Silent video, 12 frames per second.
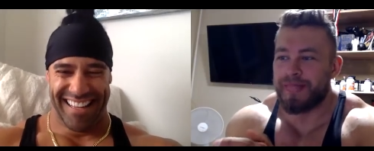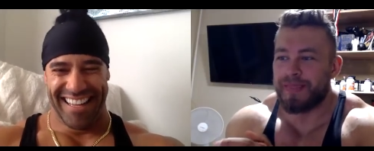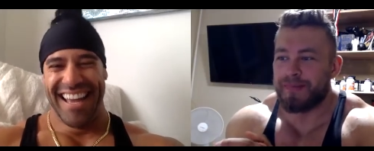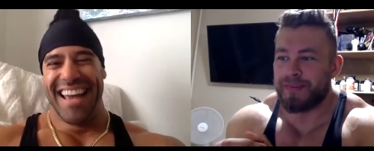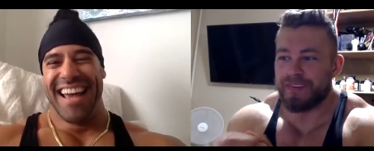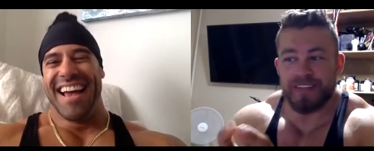
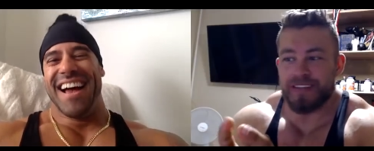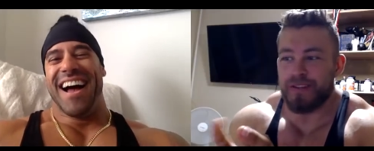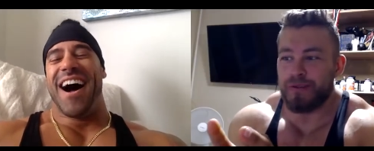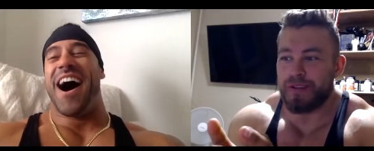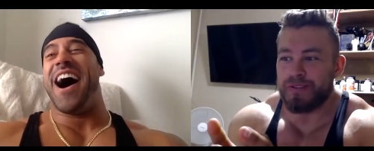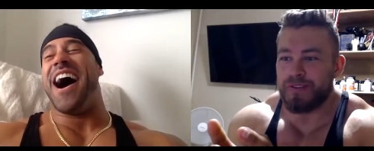Speaker 1: because i
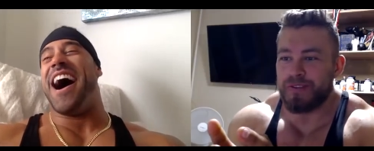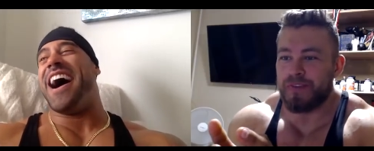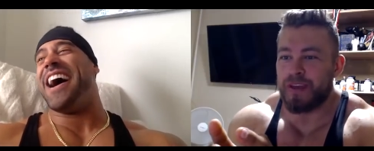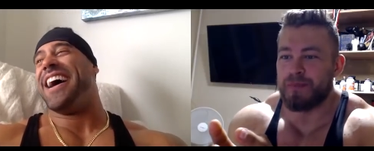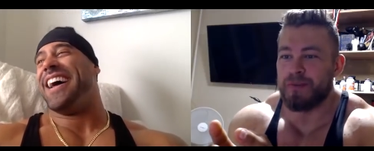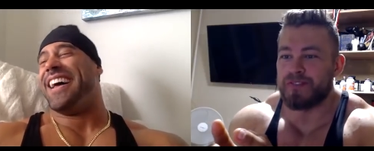know that you're
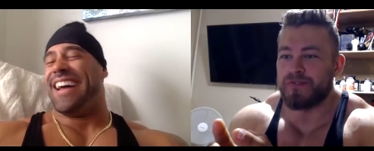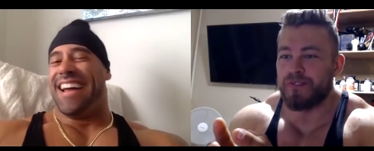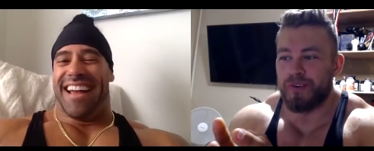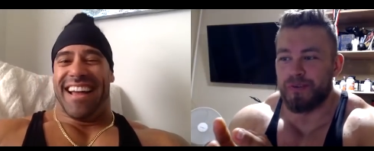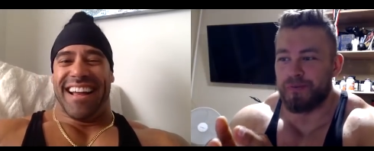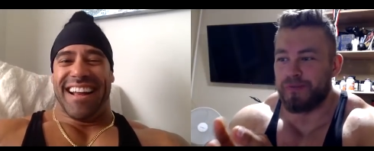ah. famous
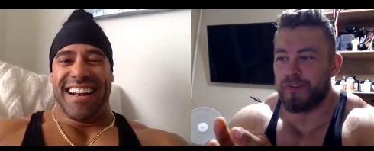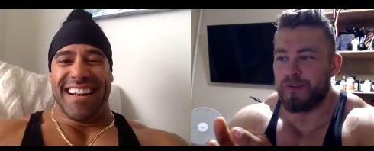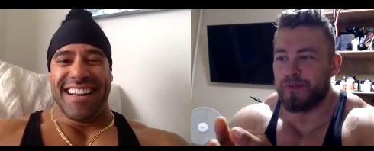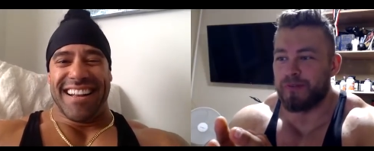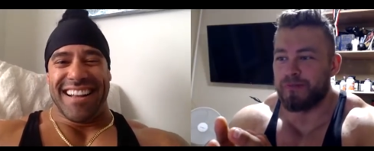for, for